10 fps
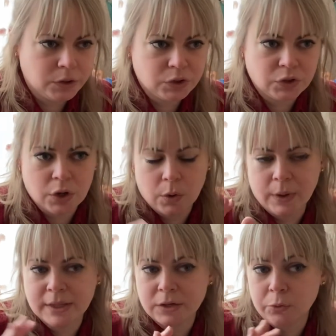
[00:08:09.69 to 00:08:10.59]
So
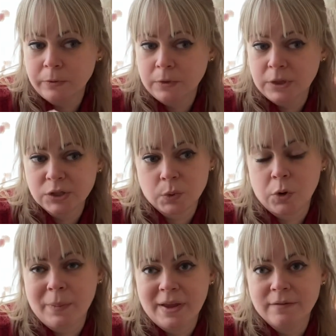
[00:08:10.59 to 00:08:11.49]
this one will
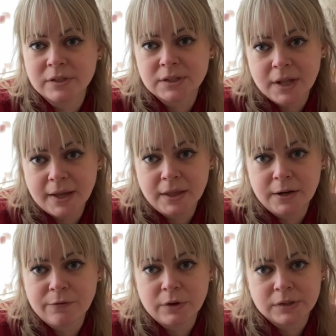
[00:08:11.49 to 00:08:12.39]
be even slightly different